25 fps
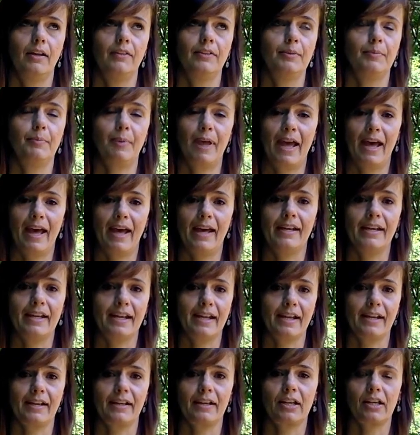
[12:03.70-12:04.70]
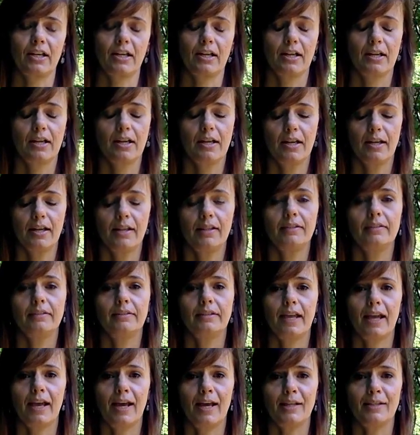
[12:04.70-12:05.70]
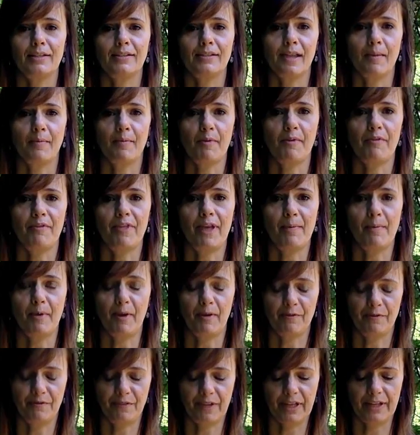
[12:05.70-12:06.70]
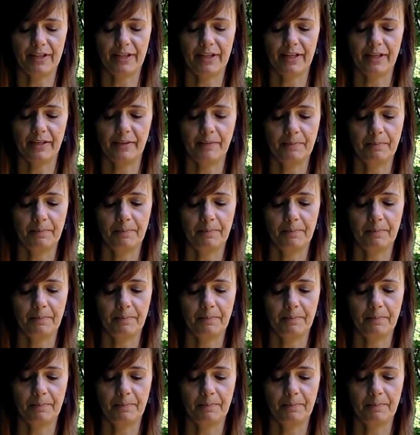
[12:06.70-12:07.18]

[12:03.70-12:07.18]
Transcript: the panic that some of them are feeling.